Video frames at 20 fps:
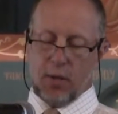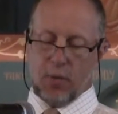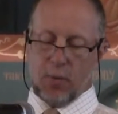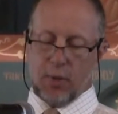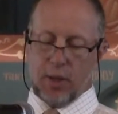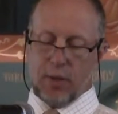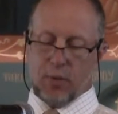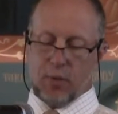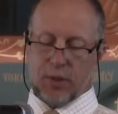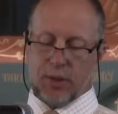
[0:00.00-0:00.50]

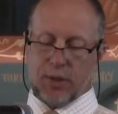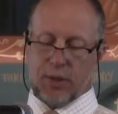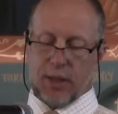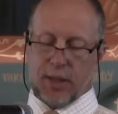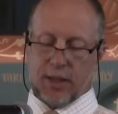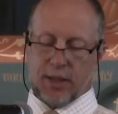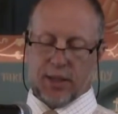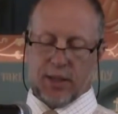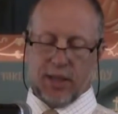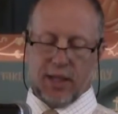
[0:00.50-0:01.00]
we will see
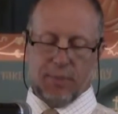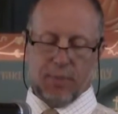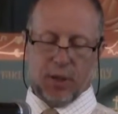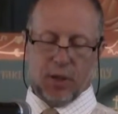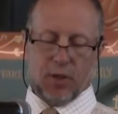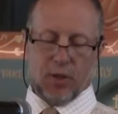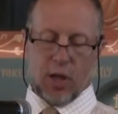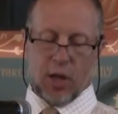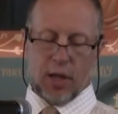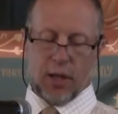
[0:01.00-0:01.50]
a
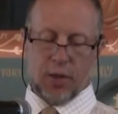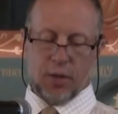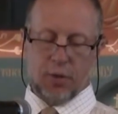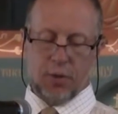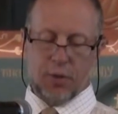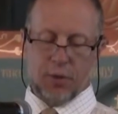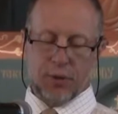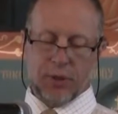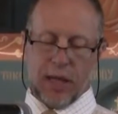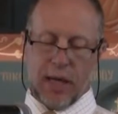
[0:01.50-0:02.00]
sleeping toddler
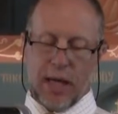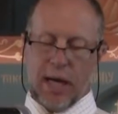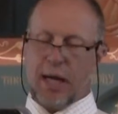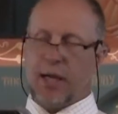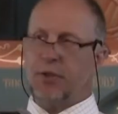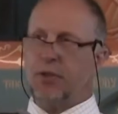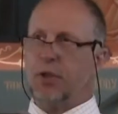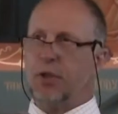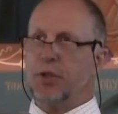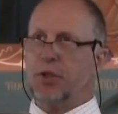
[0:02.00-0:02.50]
whose
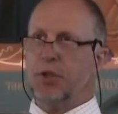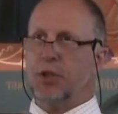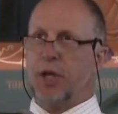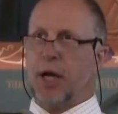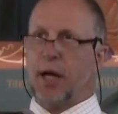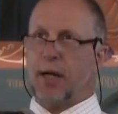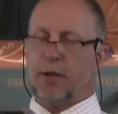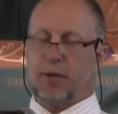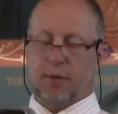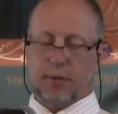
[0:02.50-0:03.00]
eyes are
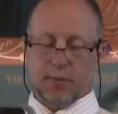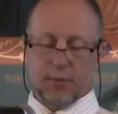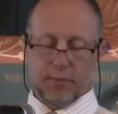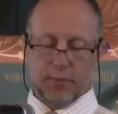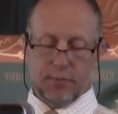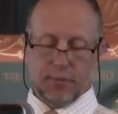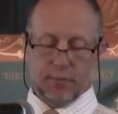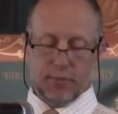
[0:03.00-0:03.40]
shut,